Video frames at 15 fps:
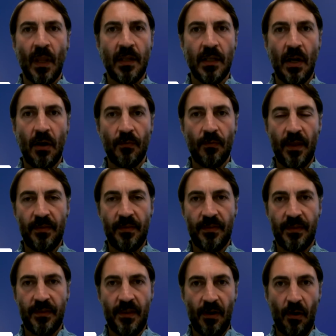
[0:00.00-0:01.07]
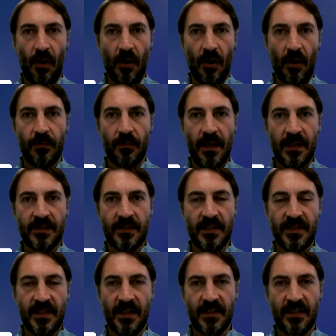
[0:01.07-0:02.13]
that there are
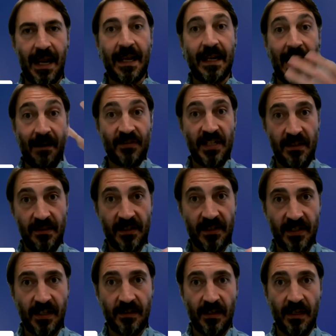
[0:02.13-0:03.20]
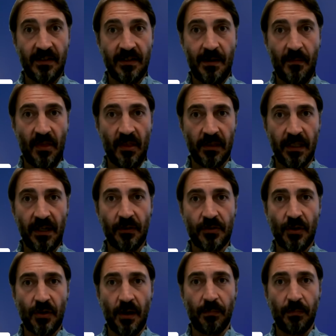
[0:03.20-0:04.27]
instances, and I've seen this in some of the
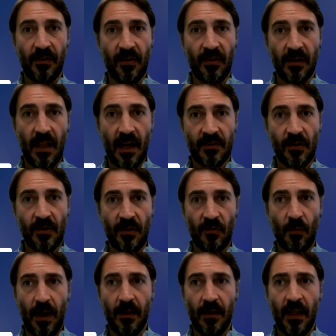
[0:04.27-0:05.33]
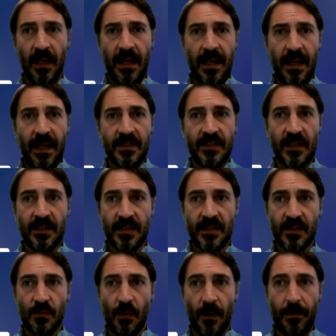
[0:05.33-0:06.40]
literature on police and naloxone as well,
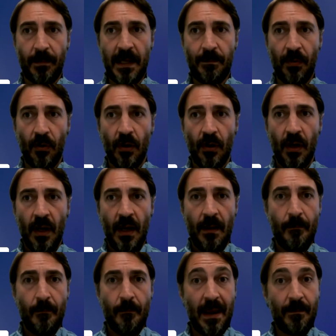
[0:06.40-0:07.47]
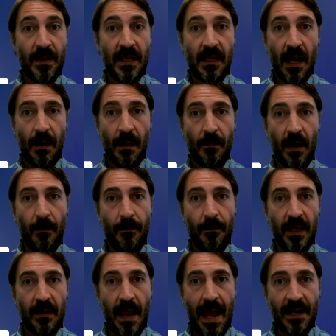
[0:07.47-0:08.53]
instances where people may become a
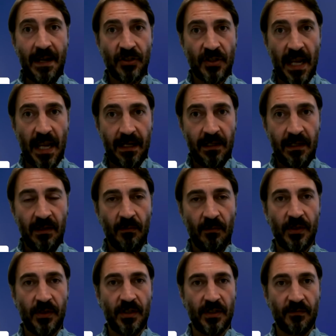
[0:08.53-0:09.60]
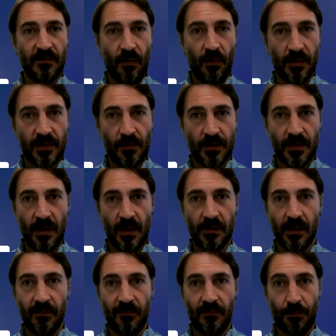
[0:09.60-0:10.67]
bit agitated, which is, of course, the result
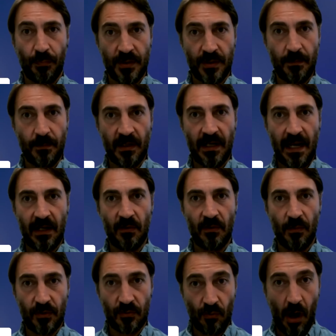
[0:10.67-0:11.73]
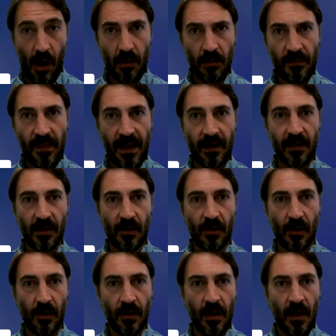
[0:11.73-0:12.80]
of precipitated withdrawal that can
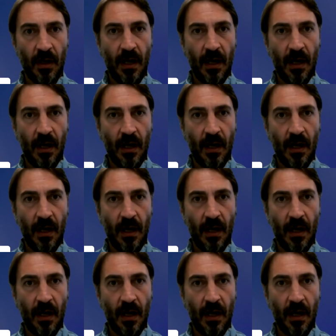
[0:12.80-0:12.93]
occur